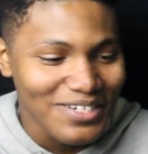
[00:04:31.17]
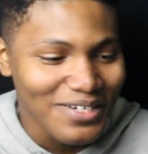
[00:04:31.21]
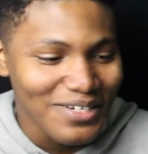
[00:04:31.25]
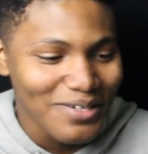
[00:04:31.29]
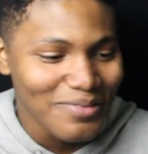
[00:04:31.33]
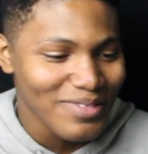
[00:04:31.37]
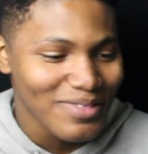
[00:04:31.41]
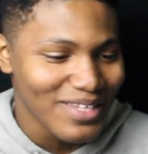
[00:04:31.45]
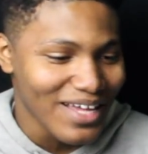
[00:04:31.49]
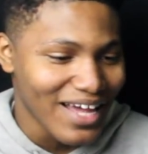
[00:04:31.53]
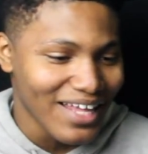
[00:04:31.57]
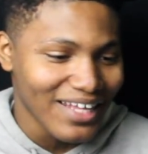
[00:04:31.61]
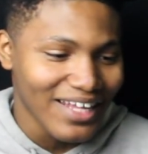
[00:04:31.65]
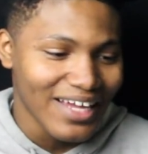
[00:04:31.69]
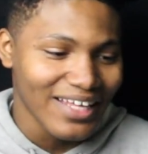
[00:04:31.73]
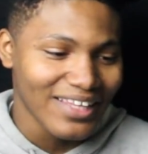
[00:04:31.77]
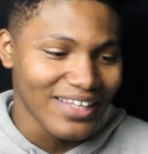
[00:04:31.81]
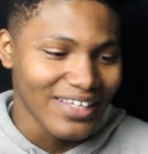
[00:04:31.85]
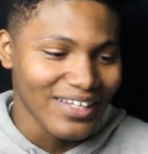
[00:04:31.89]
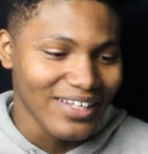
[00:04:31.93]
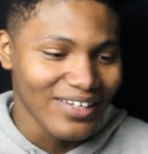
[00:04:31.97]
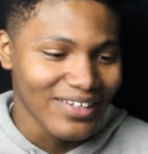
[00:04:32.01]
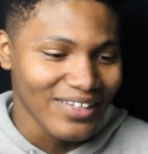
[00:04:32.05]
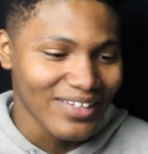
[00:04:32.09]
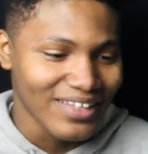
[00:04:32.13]
I
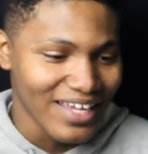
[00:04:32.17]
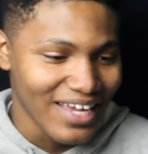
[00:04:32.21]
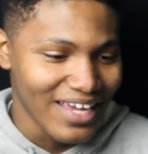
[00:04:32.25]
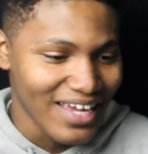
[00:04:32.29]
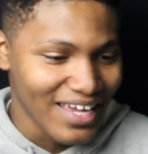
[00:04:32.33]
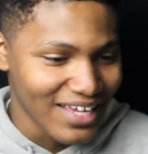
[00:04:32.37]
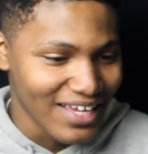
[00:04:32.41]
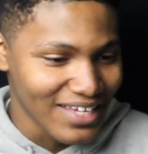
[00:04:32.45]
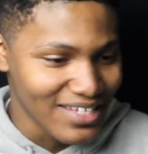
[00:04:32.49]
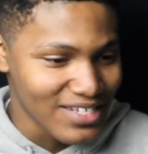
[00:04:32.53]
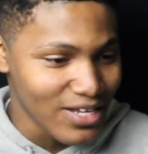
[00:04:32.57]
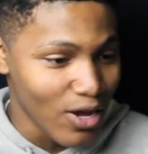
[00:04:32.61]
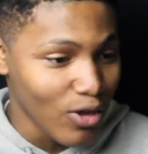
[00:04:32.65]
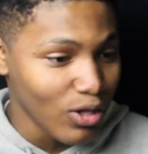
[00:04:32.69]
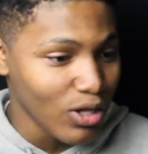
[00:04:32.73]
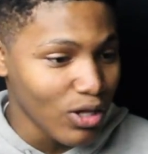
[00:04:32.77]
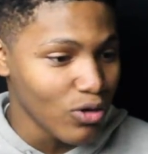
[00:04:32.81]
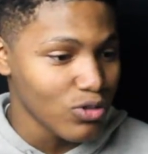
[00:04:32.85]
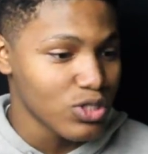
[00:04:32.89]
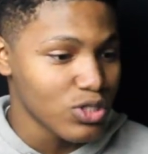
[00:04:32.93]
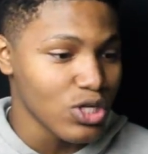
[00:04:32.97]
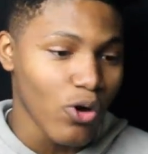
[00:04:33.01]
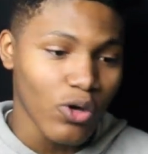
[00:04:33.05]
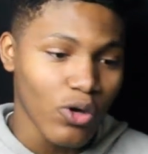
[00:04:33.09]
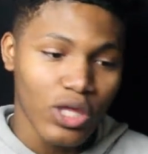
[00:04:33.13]
like the little things.
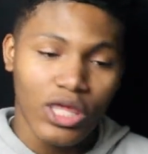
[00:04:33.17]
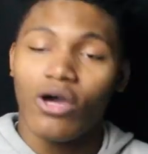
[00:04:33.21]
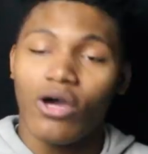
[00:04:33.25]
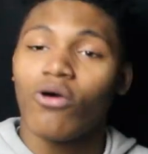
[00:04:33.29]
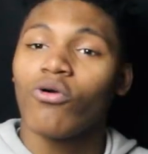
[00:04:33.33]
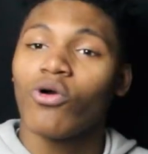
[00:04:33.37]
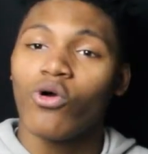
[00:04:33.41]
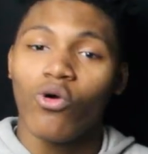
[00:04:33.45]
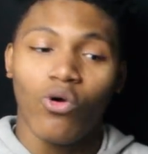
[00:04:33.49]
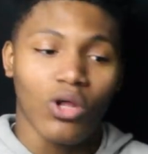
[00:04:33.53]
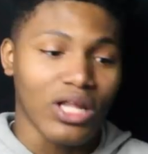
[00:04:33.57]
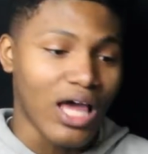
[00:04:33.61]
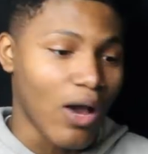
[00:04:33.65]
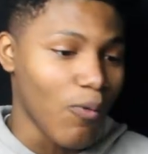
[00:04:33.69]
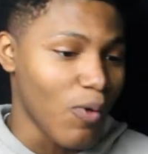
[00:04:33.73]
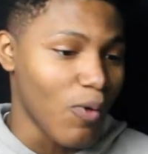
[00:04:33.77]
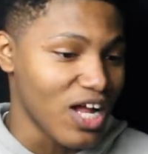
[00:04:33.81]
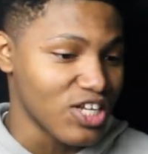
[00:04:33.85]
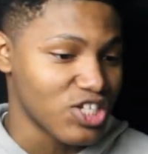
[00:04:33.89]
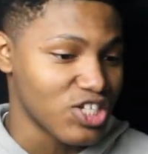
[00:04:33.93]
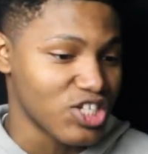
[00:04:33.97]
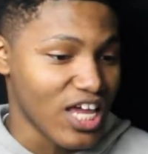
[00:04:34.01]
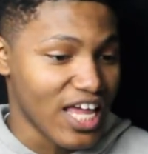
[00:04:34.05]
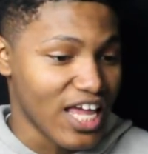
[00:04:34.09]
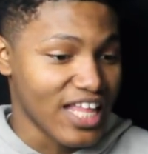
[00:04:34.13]
Hold on. Tokyo Ghoul. I
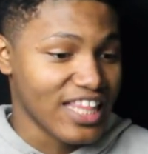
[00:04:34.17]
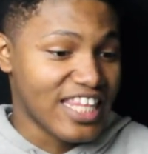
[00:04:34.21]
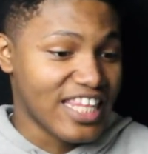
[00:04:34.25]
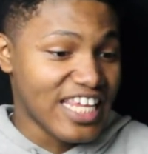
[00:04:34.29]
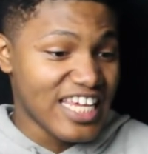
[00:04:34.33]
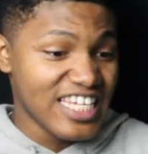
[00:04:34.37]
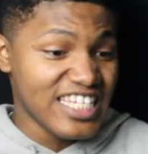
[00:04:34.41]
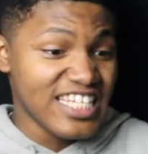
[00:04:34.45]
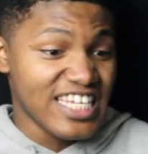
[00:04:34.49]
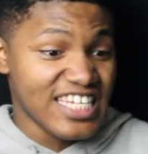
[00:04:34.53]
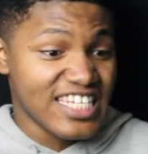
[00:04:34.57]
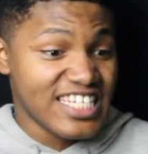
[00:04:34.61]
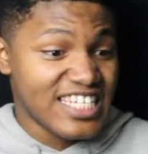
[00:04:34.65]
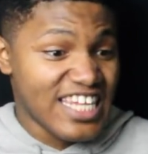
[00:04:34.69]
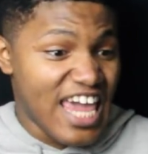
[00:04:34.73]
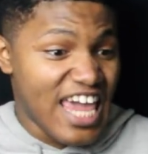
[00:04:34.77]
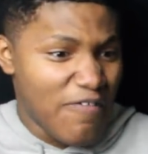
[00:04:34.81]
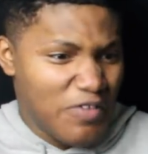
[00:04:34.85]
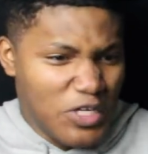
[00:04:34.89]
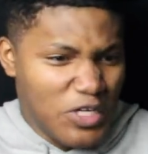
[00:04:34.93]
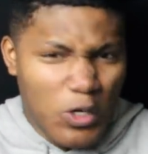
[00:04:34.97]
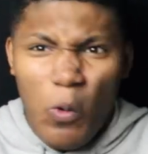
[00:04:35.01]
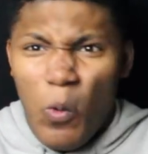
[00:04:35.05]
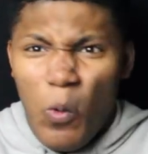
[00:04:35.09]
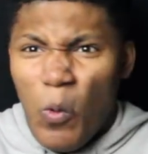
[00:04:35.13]
watched that. This is
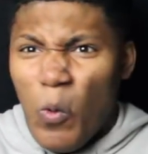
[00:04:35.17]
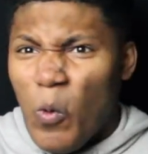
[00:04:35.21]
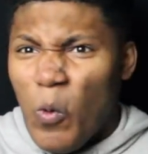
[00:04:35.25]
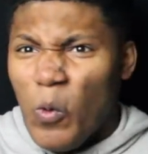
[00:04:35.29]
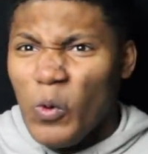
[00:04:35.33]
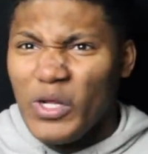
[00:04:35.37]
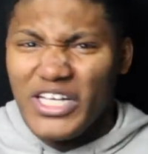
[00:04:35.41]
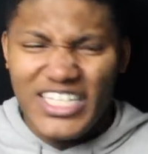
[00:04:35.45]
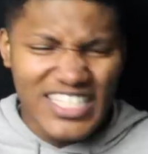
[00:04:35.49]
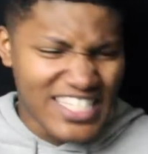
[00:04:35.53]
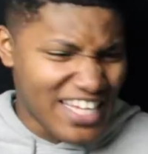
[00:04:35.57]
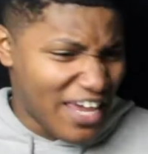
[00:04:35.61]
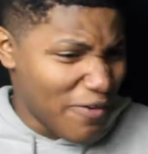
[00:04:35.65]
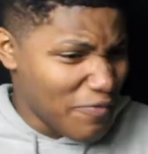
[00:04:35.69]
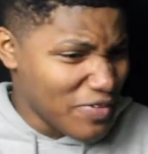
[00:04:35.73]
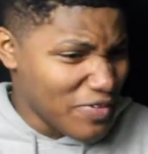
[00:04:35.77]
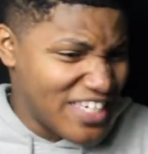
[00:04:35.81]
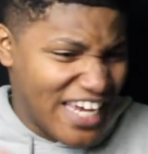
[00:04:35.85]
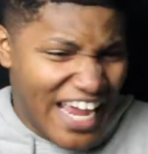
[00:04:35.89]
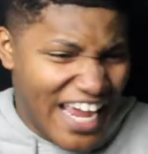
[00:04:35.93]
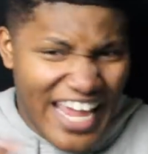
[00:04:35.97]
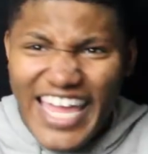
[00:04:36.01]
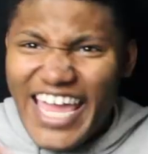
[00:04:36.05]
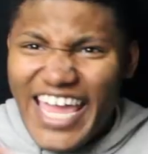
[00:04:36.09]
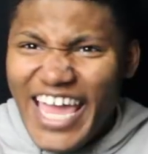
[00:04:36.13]
savage. Ooh, this is savage.
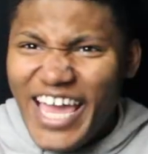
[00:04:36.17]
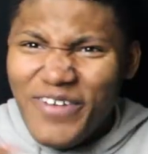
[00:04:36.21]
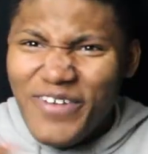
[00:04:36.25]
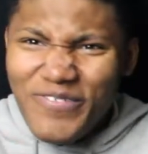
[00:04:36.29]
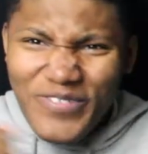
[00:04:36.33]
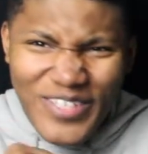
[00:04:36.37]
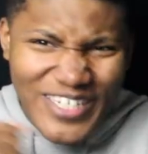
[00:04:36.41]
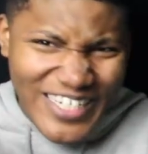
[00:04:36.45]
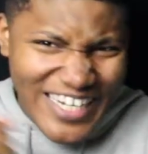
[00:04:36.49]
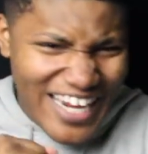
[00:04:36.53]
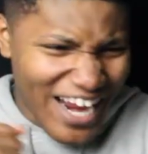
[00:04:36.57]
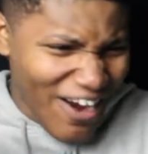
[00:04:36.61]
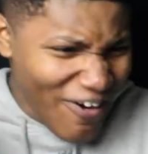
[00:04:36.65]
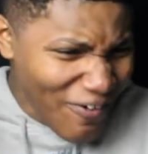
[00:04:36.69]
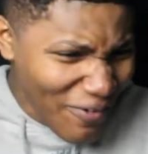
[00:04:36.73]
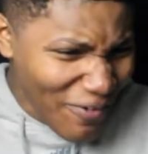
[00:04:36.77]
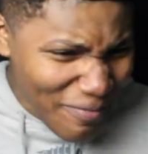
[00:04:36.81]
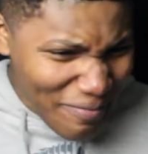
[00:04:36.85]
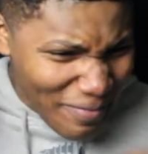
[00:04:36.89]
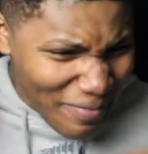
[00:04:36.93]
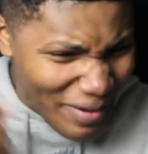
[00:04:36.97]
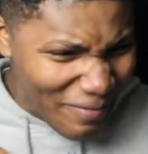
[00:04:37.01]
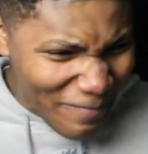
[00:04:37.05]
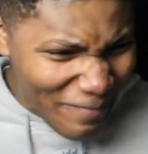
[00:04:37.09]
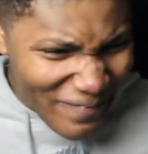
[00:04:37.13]
AMG.
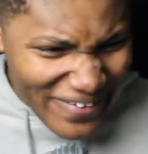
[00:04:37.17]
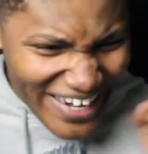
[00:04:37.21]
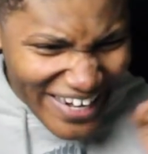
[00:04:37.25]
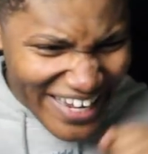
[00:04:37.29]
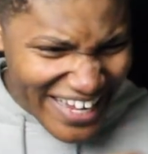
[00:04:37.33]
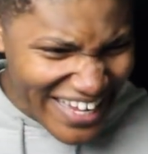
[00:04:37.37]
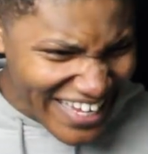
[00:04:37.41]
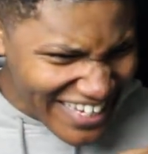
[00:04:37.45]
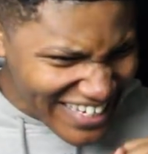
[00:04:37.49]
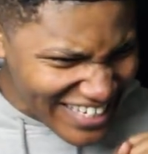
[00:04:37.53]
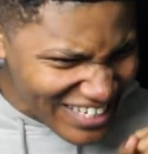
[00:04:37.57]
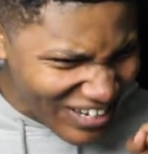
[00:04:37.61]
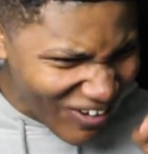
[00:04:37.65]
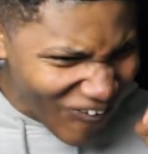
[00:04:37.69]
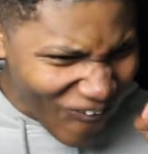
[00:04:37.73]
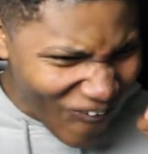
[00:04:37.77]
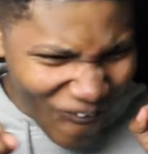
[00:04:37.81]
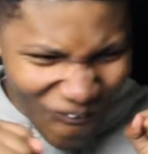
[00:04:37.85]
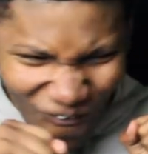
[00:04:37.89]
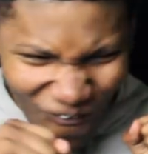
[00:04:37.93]
I remember this.